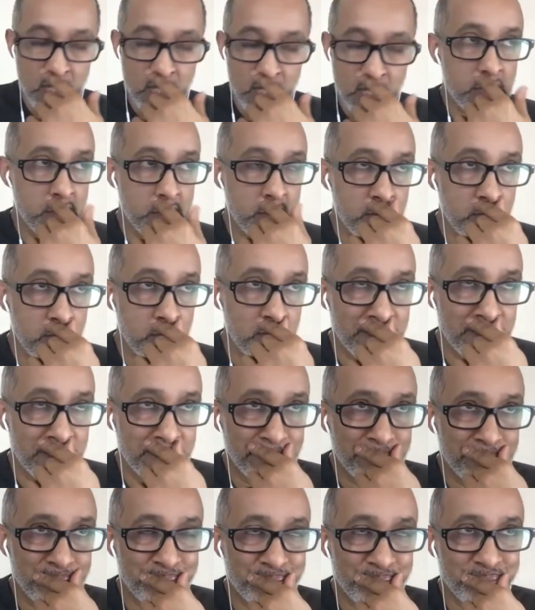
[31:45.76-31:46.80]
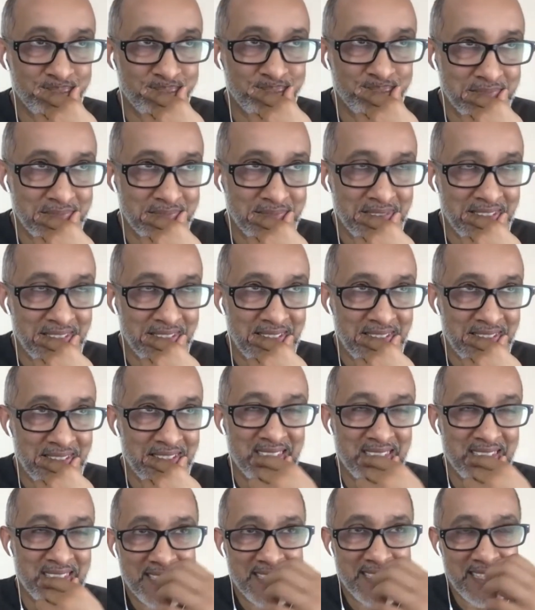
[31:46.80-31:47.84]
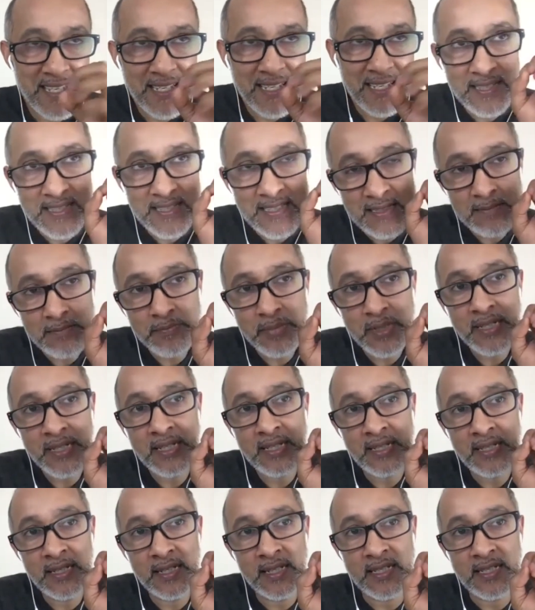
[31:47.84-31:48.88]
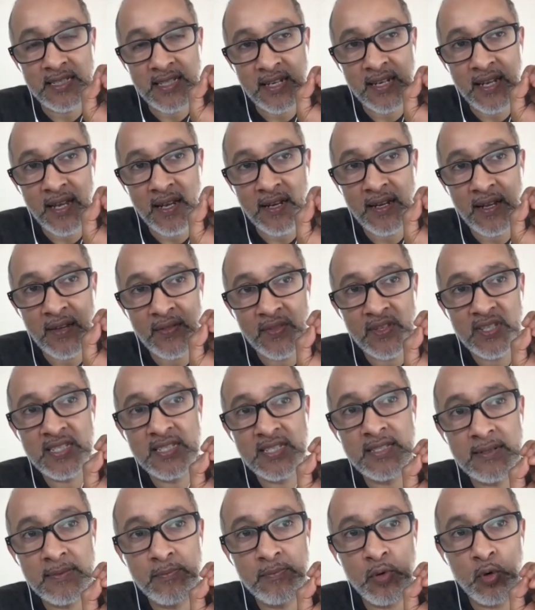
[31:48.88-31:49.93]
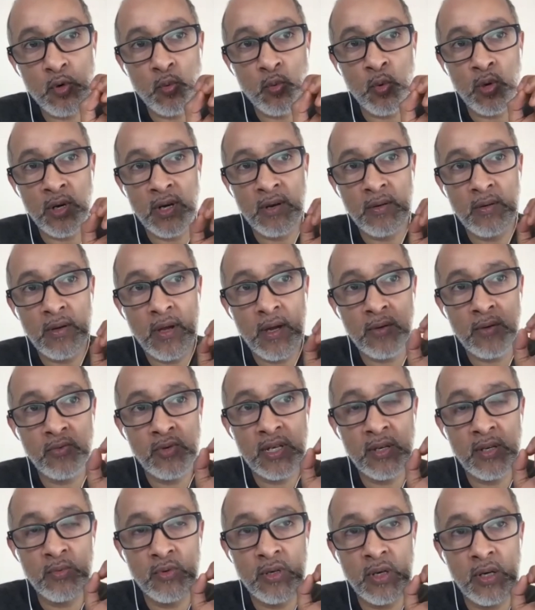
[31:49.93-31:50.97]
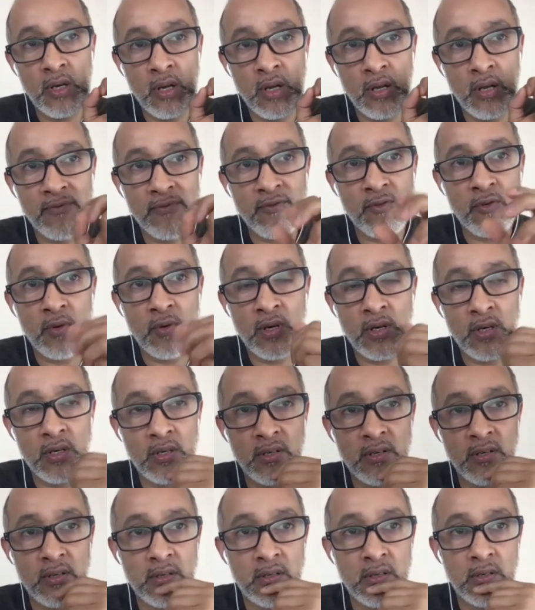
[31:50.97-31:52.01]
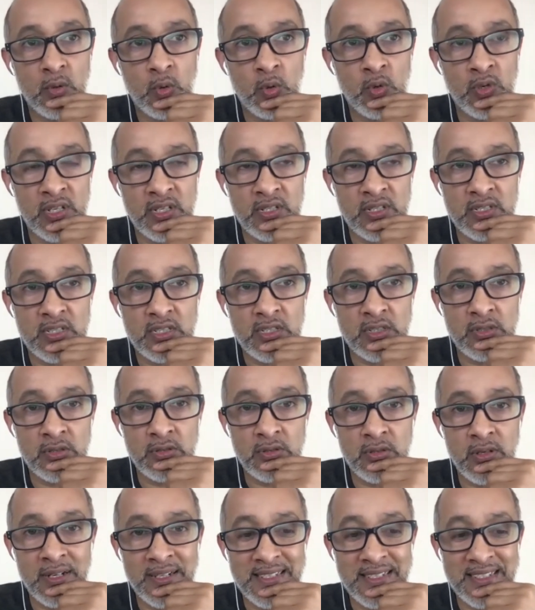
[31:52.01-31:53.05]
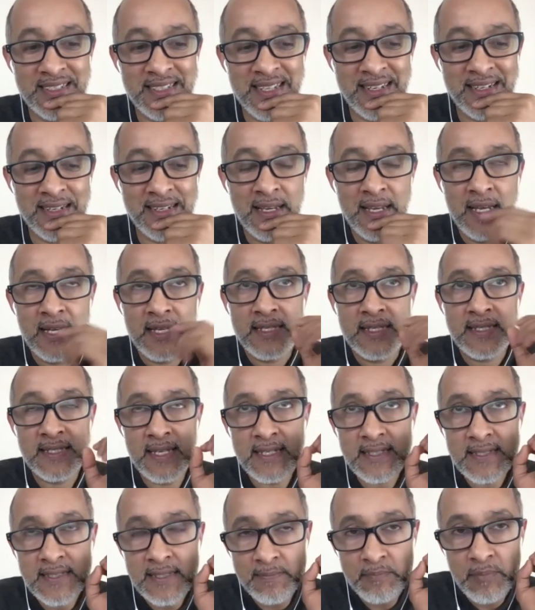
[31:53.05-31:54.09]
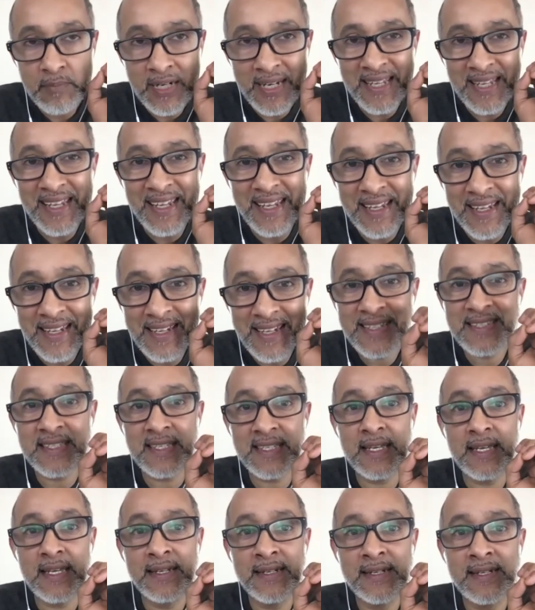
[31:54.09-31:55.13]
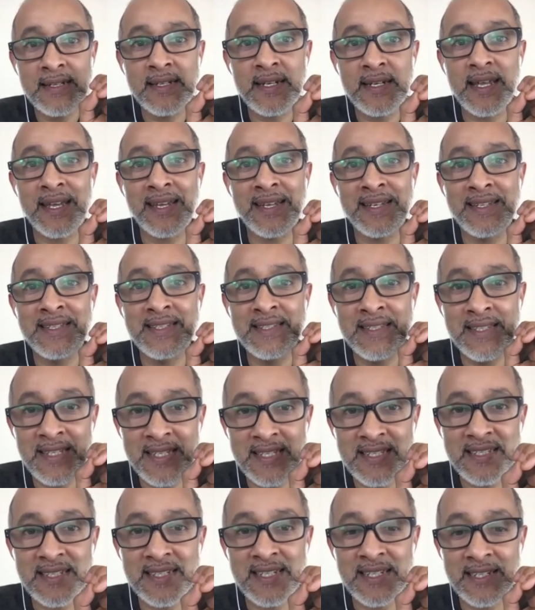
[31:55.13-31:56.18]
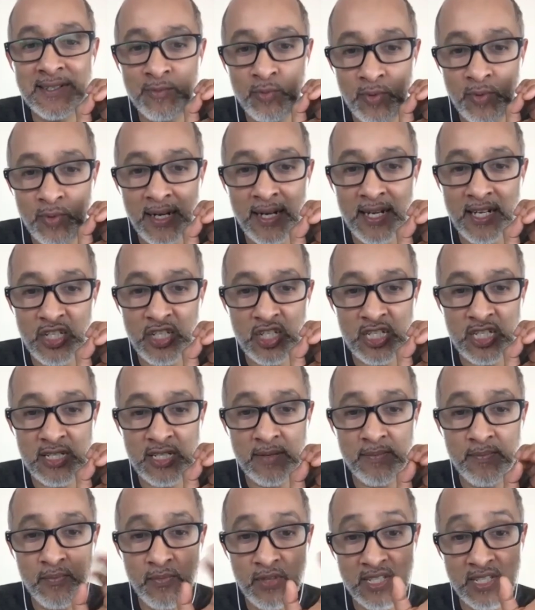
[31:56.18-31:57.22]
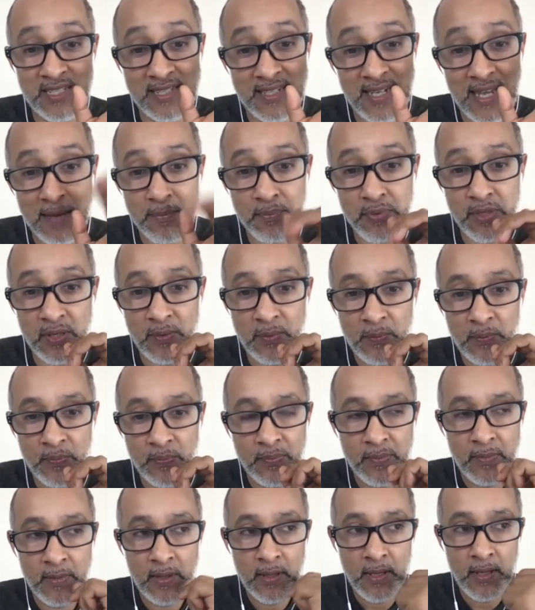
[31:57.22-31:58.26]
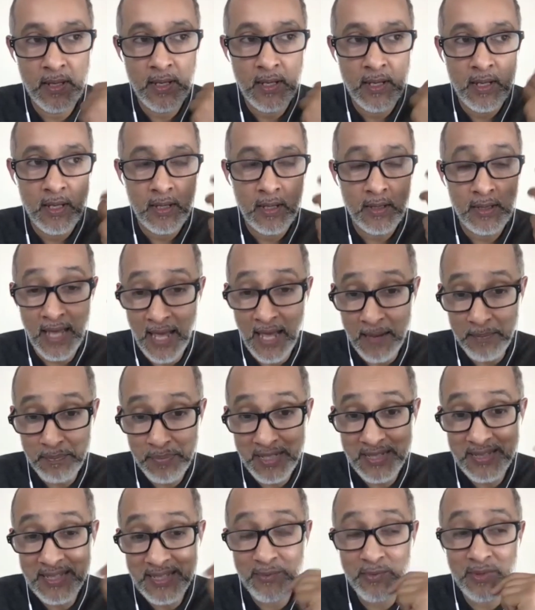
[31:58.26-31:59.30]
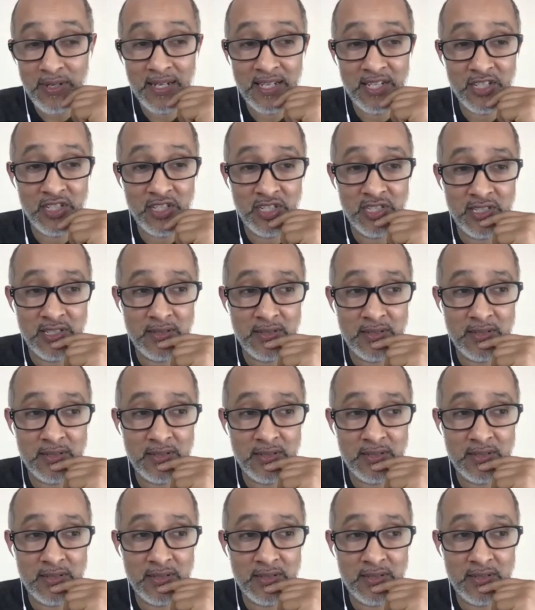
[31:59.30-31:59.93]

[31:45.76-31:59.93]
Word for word: so, say somebody is, and, and, and this is an important one, I, I really would love for our audience to understand. Say somebody is in an existing relationship. This can happen. Mm-hmm. They're happy in that relationship.